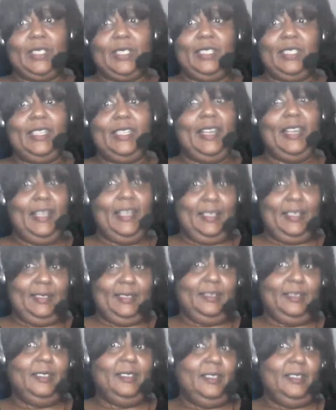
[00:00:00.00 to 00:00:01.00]
line.
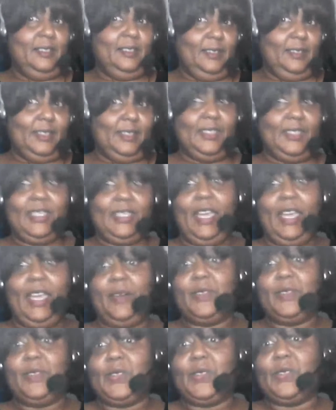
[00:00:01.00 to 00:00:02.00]
This is how
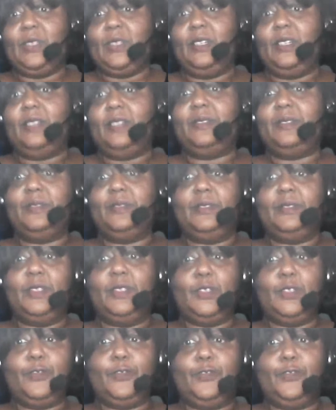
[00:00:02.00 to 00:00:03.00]
this is done. The
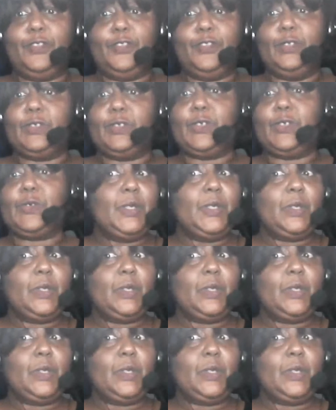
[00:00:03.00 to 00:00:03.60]
different filters.